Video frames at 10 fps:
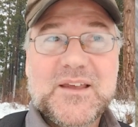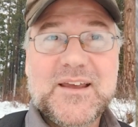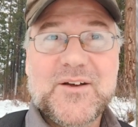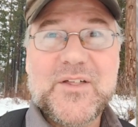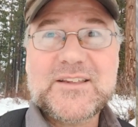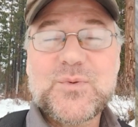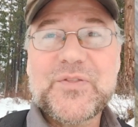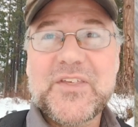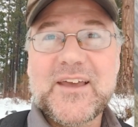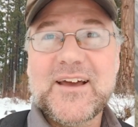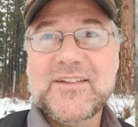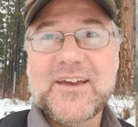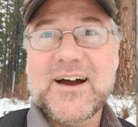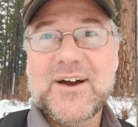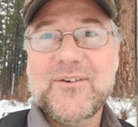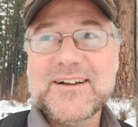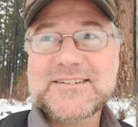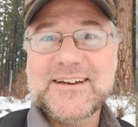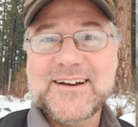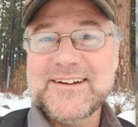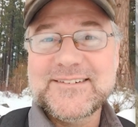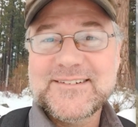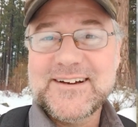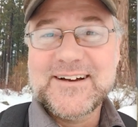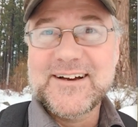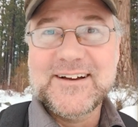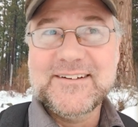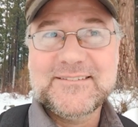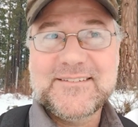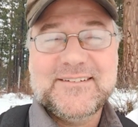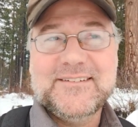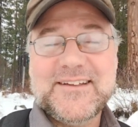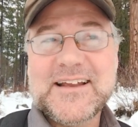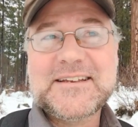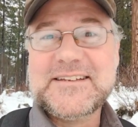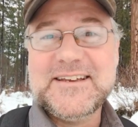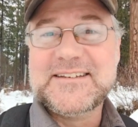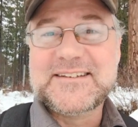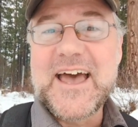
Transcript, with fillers: you know that's what the uh, the ayahuasca uh, entities